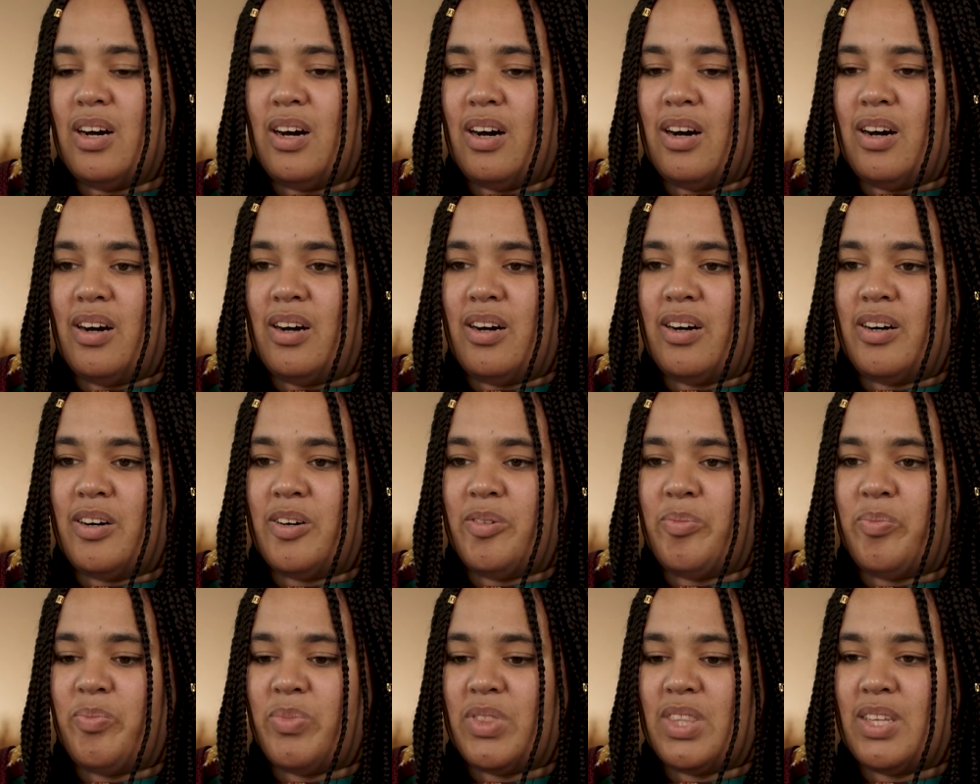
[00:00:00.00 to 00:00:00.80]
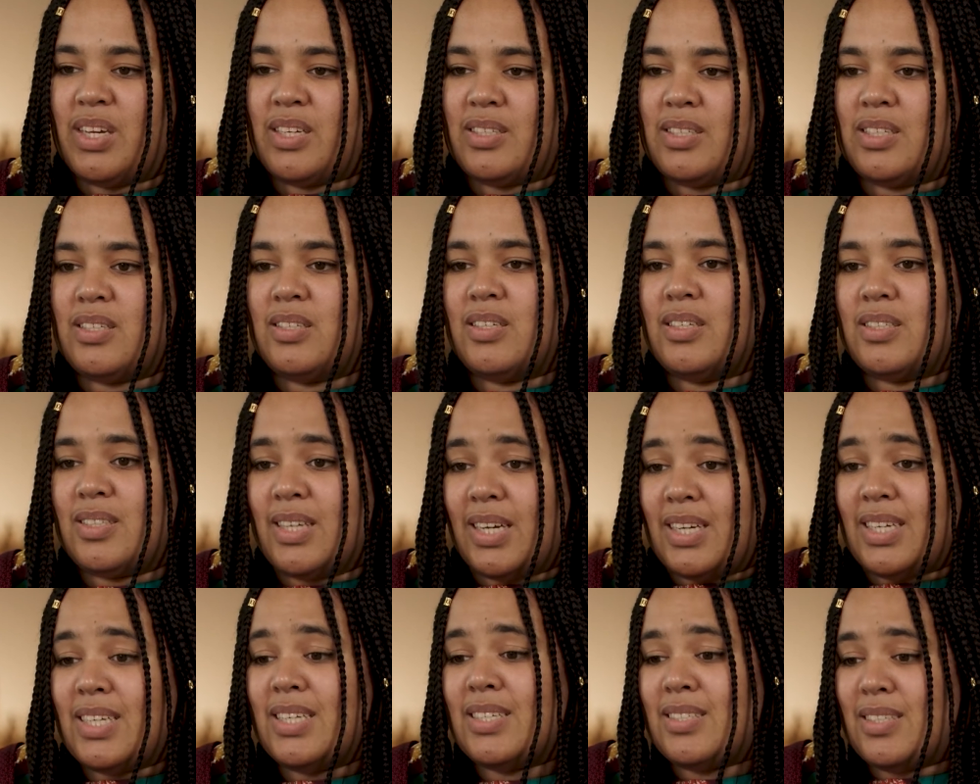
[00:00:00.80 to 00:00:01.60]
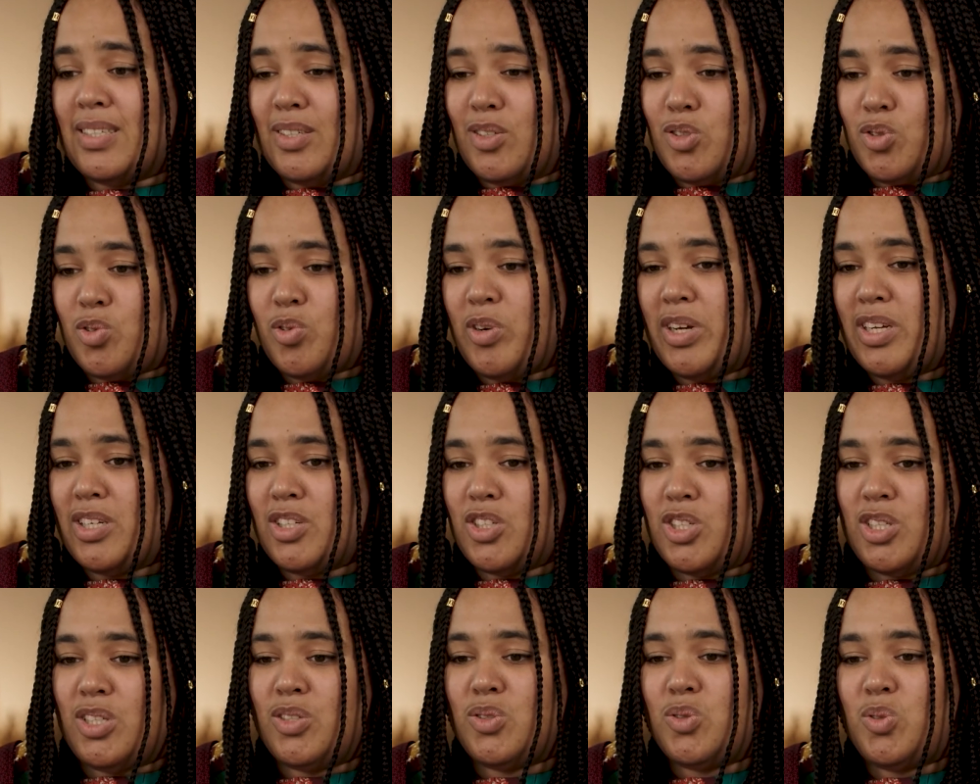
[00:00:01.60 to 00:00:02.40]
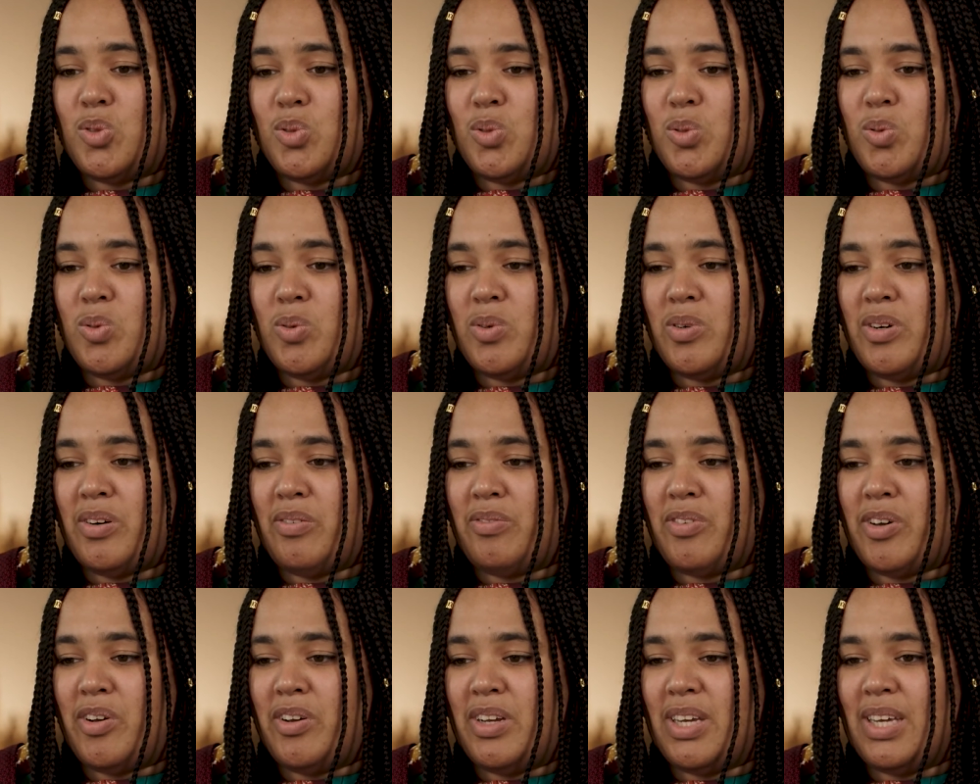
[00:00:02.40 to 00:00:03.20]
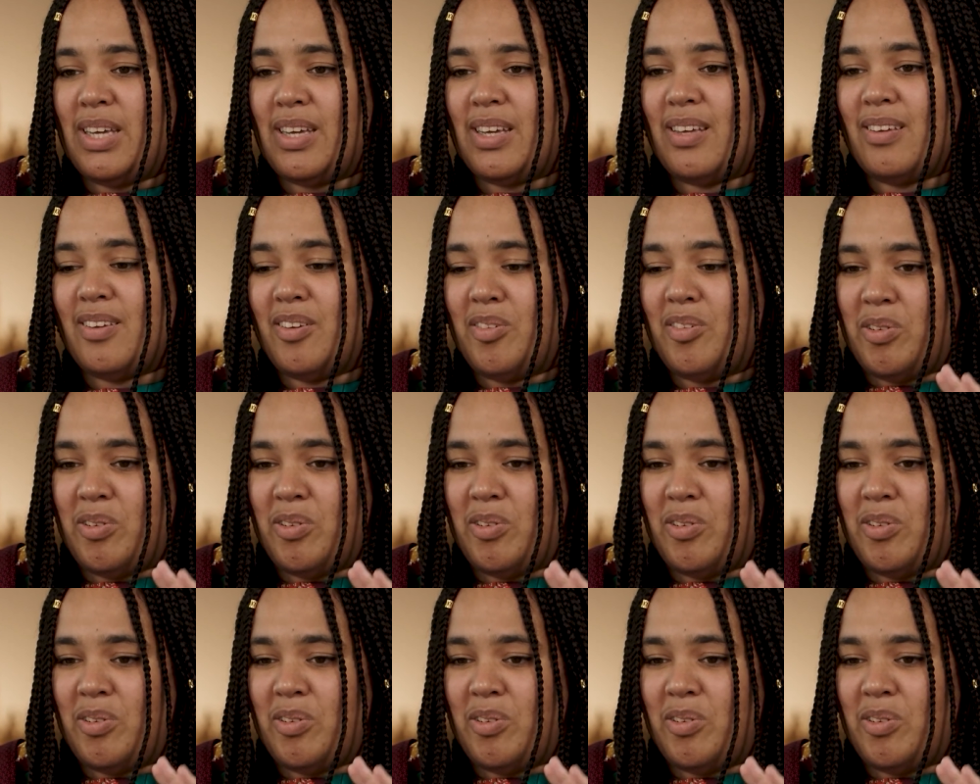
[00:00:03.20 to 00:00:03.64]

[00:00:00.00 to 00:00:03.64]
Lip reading: that is entrenched into a very